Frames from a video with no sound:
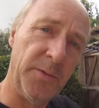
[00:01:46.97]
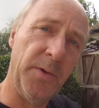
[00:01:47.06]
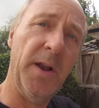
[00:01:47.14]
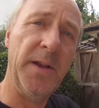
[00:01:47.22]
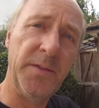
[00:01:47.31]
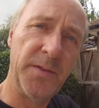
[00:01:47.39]

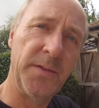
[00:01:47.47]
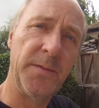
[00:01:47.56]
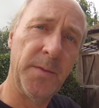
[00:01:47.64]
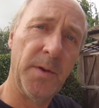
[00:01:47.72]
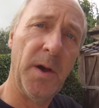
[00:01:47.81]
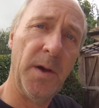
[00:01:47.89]
release
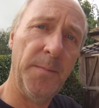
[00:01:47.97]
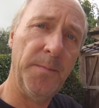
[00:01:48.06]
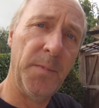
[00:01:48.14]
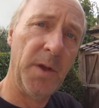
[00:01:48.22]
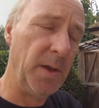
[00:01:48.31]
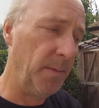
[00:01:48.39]

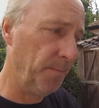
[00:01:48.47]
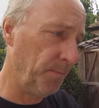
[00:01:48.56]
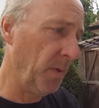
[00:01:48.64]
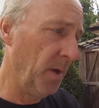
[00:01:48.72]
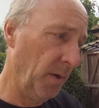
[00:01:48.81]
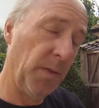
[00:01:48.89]

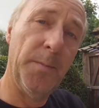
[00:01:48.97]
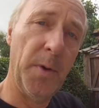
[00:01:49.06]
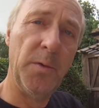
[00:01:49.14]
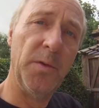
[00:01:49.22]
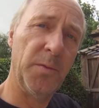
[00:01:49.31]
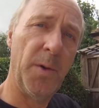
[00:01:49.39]
the
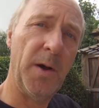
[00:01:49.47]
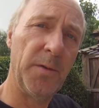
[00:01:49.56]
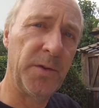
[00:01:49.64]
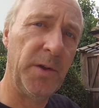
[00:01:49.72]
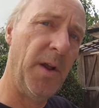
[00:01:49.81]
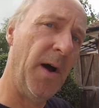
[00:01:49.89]
boot as well,
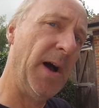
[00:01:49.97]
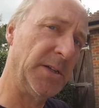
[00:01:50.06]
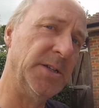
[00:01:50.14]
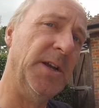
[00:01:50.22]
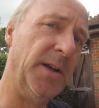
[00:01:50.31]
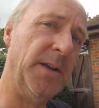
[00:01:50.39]
so you don't
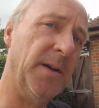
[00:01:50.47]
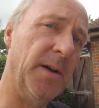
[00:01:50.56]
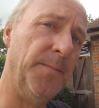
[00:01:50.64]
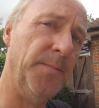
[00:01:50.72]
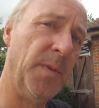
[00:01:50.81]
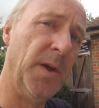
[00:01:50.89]
actually need
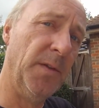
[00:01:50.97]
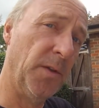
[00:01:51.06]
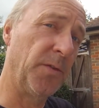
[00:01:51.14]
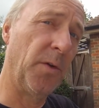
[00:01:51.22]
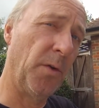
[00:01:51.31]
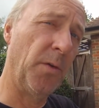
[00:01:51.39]
the
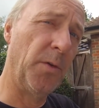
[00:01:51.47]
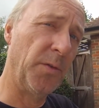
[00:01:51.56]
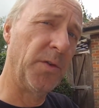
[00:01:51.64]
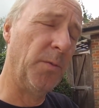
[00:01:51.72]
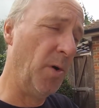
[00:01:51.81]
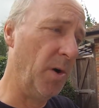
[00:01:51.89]
solenoid
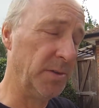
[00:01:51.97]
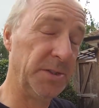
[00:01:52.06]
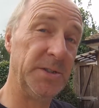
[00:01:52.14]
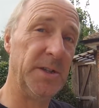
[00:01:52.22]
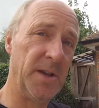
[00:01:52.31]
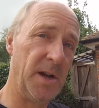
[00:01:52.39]
to work,
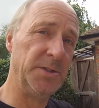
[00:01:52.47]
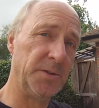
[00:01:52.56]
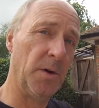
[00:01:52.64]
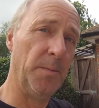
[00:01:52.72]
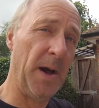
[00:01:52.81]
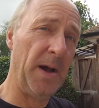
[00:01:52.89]
just in case
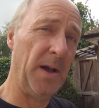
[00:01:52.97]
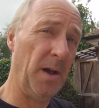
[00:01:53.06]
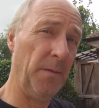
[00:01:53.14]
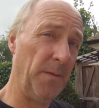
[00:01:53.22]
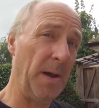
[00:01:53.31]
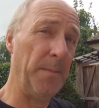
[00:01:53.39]
you've got
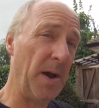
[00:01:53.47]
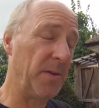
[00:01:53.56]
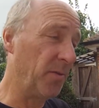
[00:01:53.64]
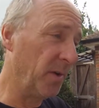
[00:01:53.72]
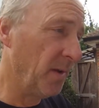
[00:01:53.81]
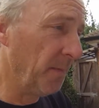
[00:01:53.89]
a flat
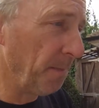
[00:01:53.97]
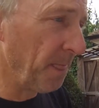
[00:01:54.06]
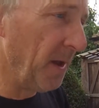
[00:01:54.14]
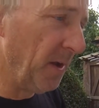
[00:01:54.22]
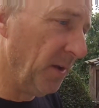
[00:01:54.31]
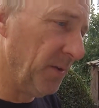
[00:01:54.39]
battery.
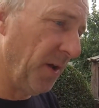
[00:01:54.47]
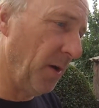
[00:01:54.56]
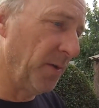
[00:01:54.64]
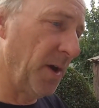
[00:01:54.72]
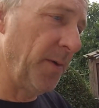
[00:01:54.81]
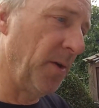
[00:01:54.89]

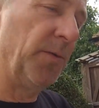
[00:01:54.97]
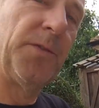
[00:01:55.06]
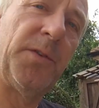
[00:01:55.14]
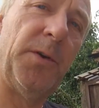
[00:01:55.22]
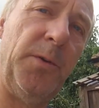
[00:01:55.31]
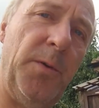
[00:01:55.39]
So coming on
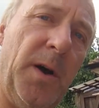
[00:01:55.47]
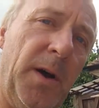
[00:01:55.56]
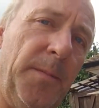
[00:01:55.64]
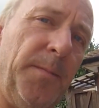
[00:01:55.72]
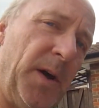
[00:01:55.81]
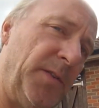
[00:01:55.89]
to
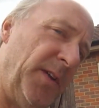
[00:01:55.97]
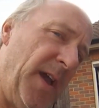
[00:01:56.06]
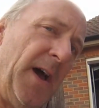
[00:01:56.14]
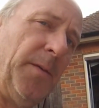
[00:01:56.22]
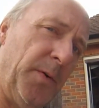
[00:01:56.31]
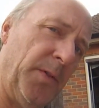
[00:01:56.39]
basically
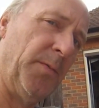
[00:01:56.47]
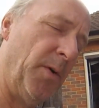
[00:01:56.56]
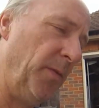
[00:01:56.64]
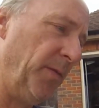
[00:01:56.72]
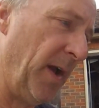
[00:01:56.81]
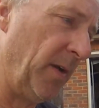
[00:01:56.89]
how to put the
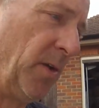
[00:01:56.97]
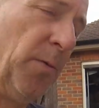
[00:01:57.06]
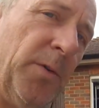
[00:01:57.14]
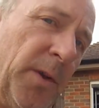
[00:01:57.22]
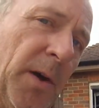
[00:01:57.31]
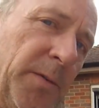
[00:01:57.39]
roof down, you
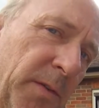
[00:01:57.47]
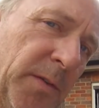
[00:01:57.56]
will notice